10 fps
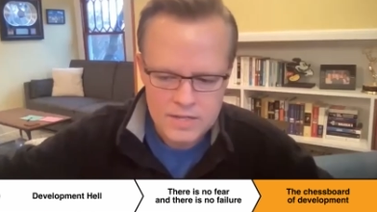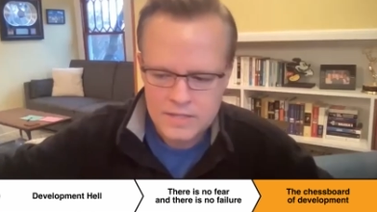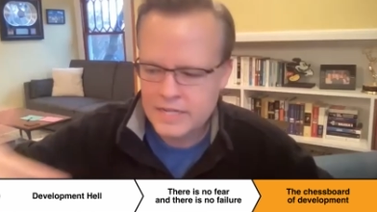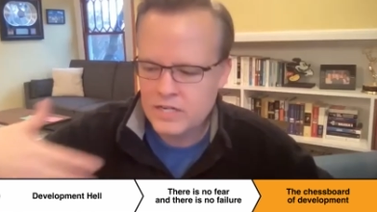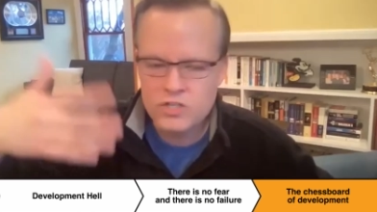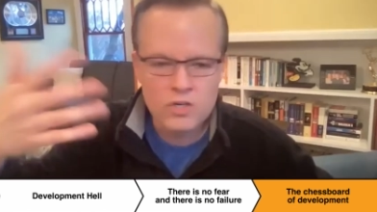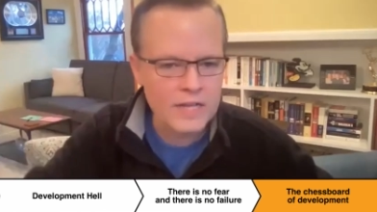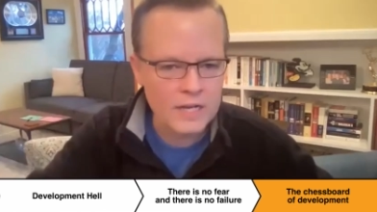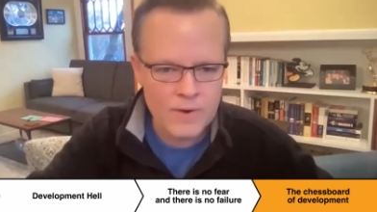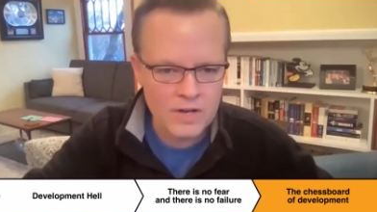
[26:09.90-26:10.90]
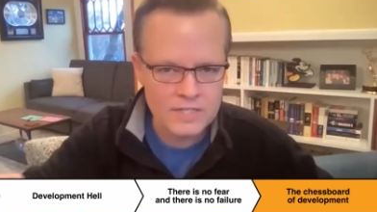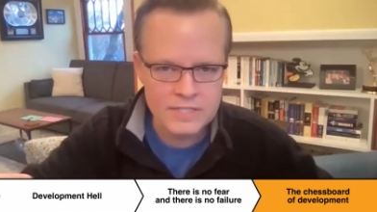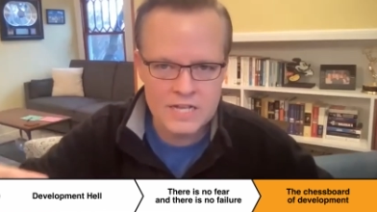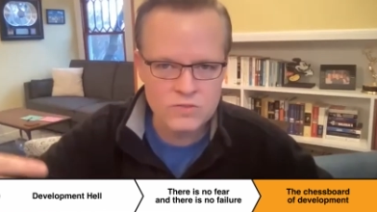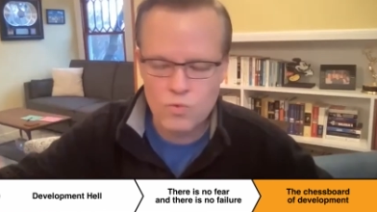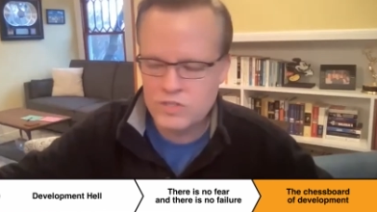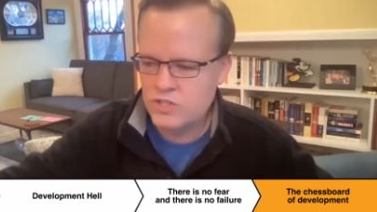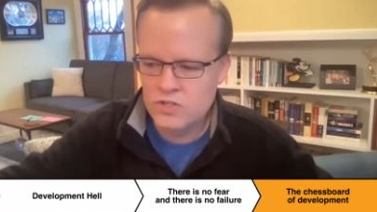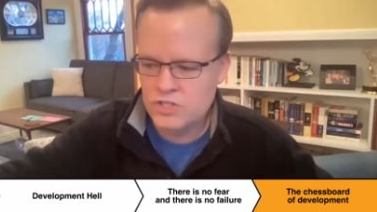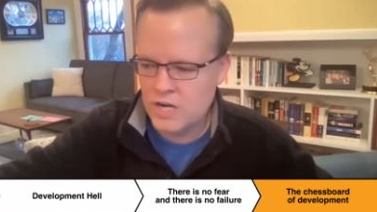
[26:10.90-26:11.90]
Like a show like America Says, what's
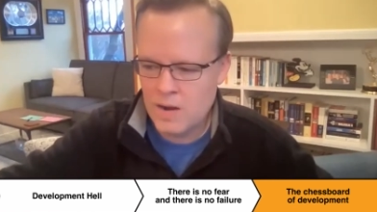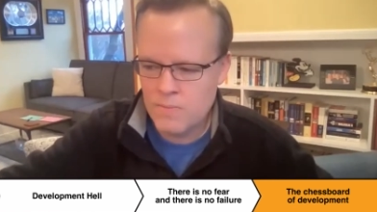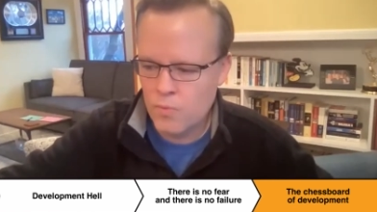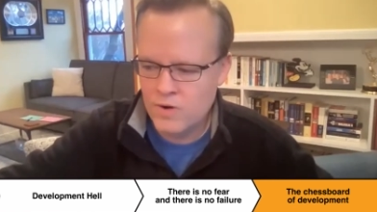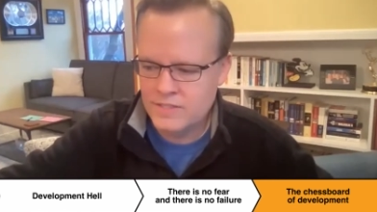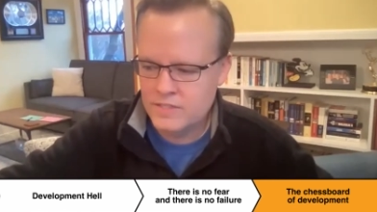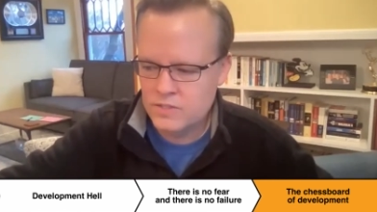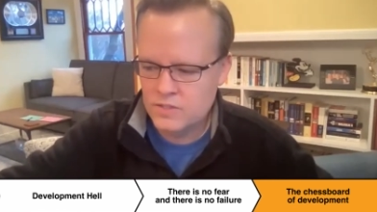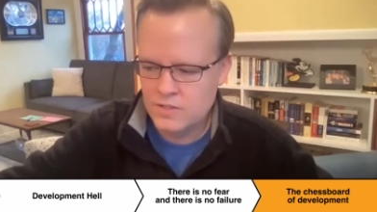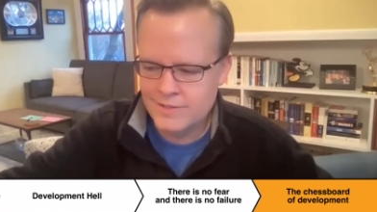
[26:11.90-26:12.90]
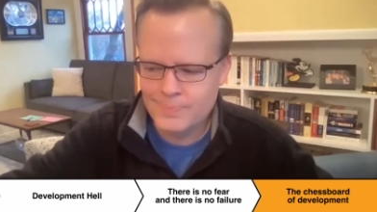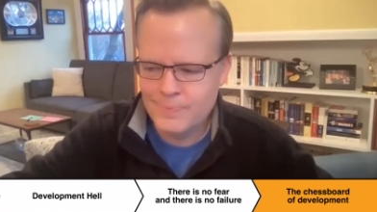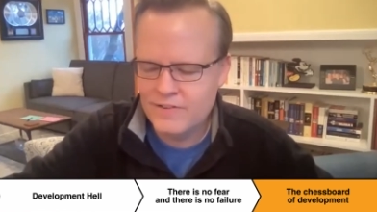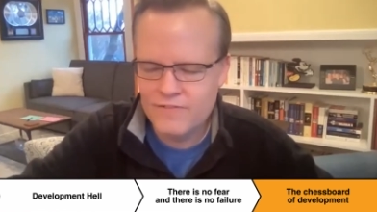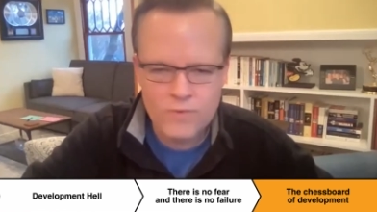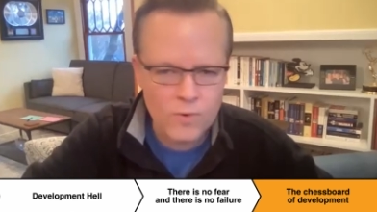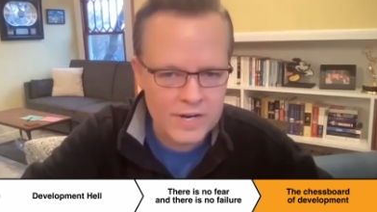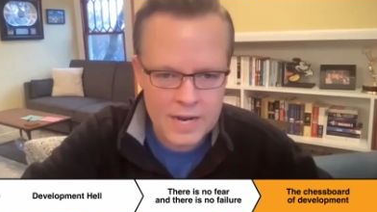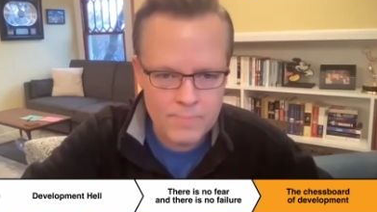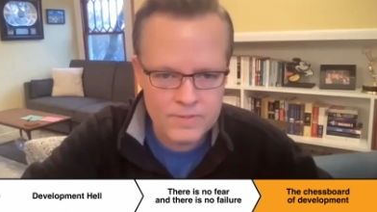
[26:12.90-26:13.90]
your job once there's been
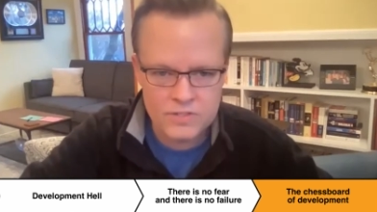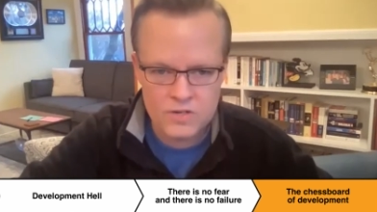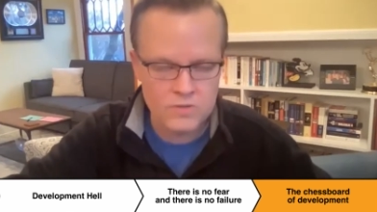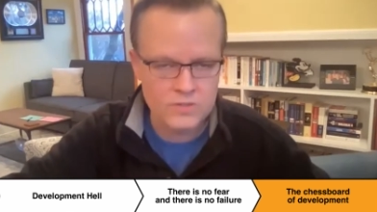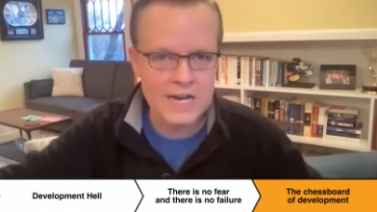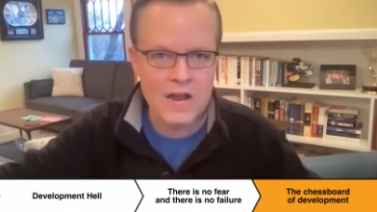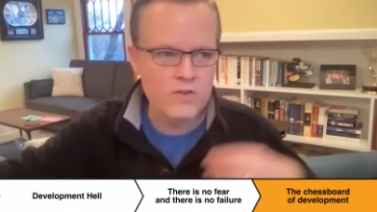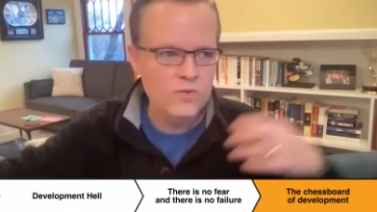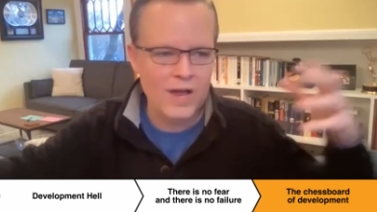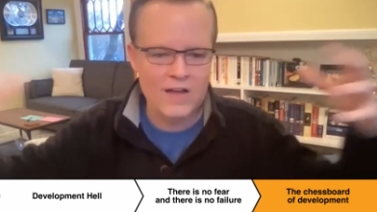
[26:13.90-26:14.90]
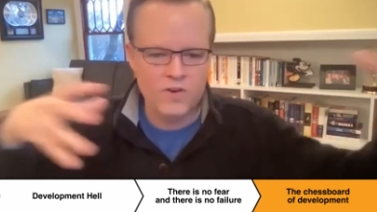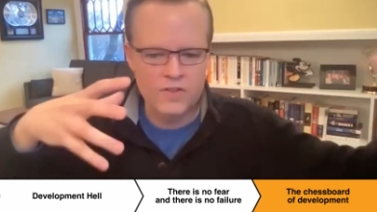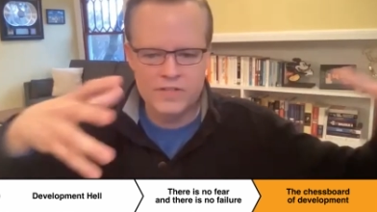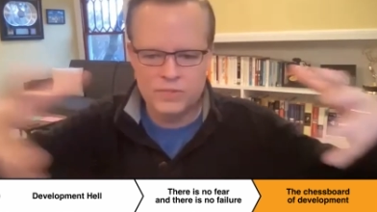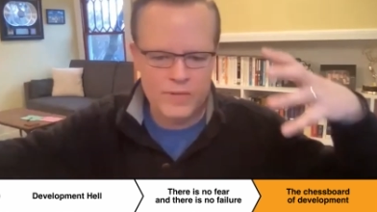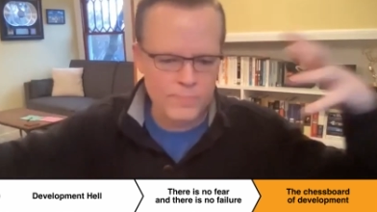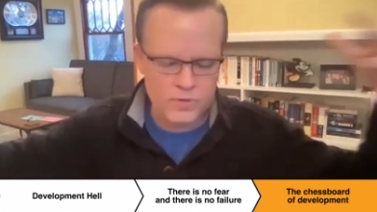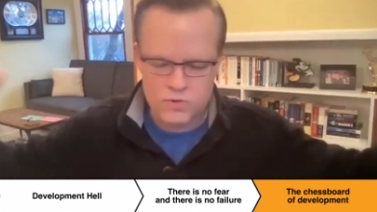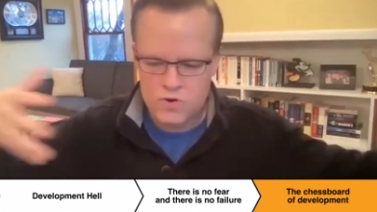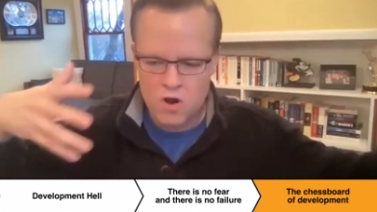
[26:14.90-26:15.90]
40 episodes? Now you have all these people
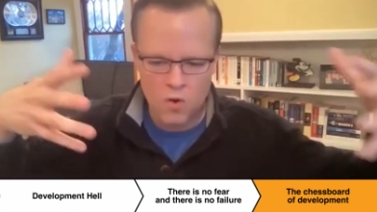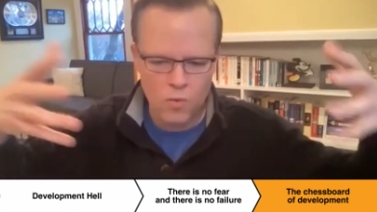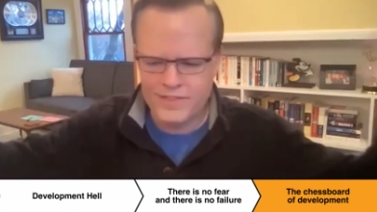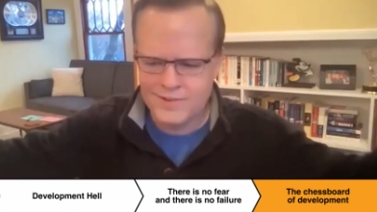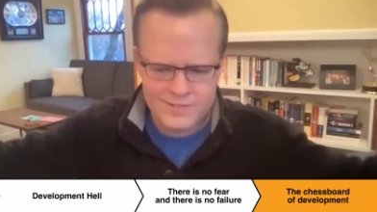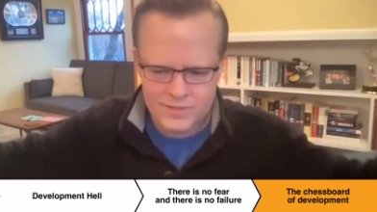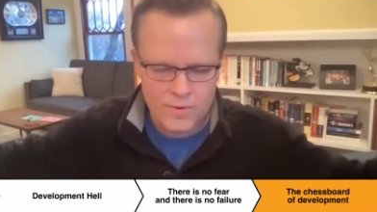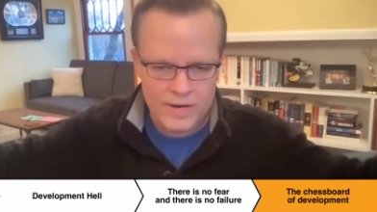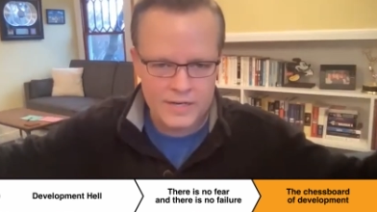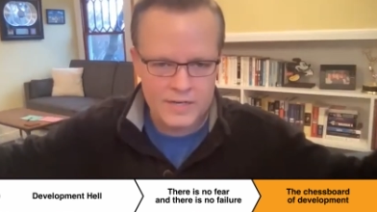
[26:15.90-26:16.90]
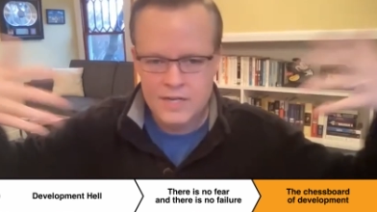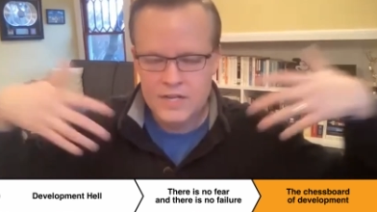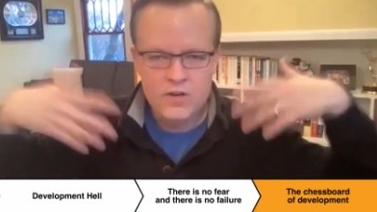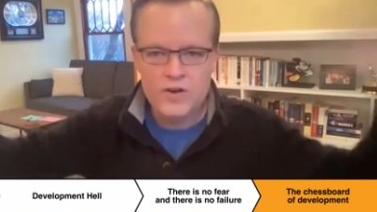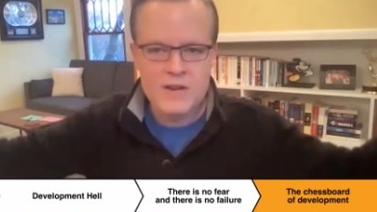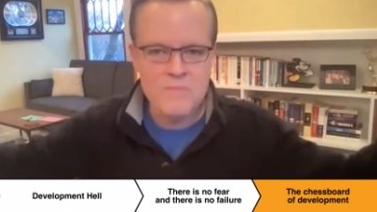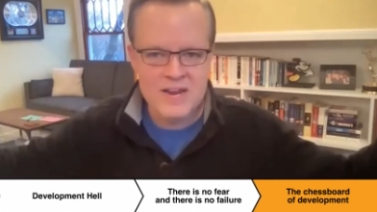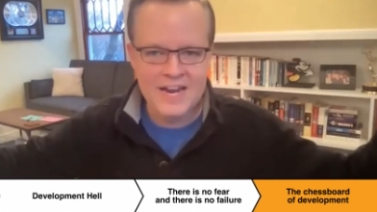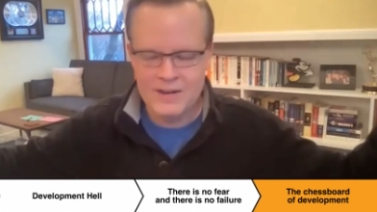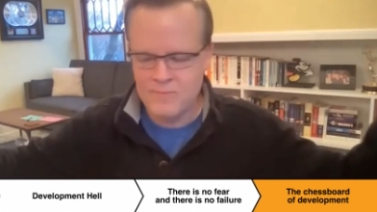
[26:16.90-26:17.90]
who know what they're doing. You don't need
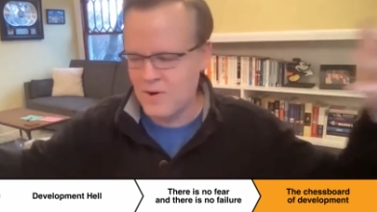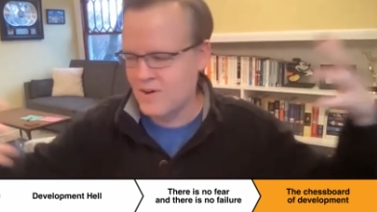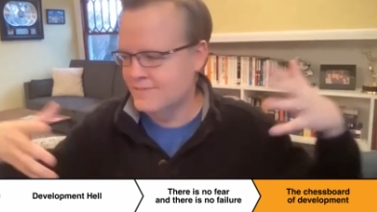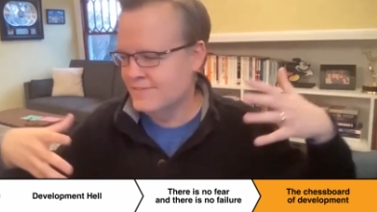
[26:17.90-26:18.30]
me anymore.